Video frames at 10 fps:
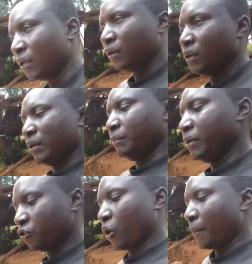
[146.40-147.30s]
Let me
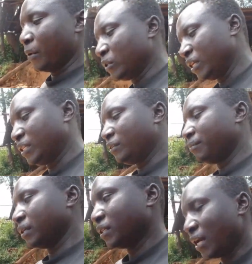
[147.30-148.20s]
talk about the
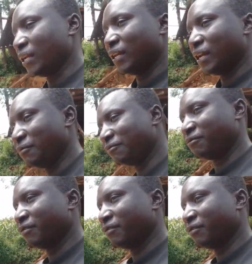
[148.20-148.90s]
timbers are enough,